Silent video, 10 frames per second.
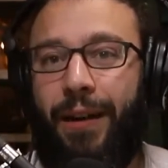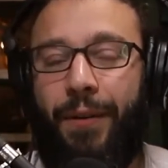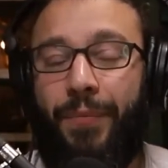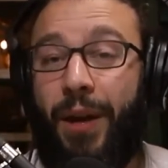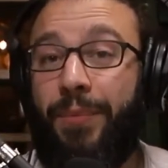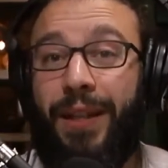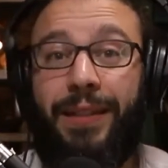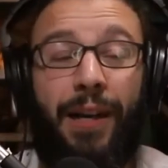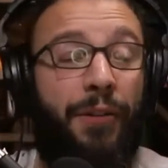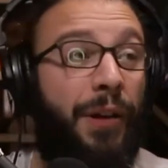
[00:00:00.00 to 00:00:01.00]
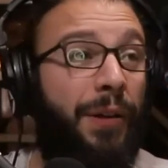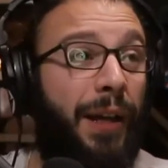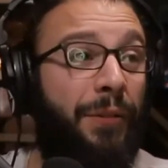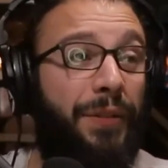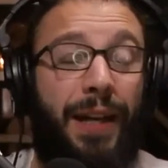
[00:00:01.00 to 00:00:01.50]
Upside down,
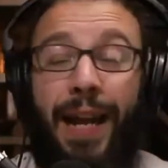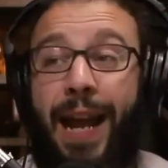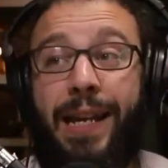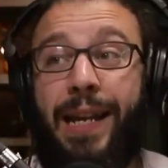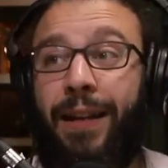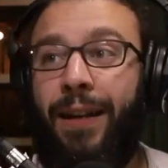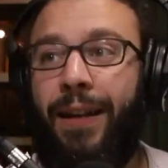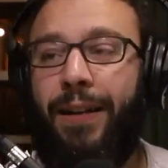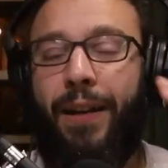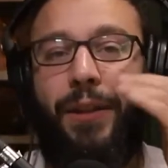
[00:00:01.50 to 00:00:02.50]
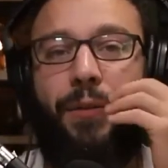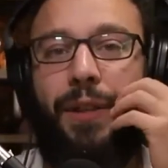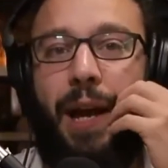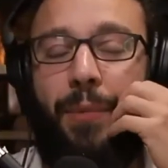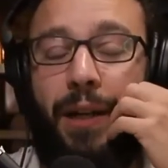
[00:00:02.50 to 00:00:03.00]
outside hanging, nothing
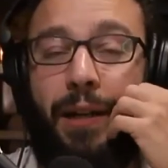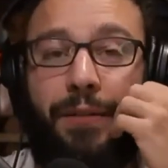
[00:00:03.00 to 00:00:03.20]
was happening.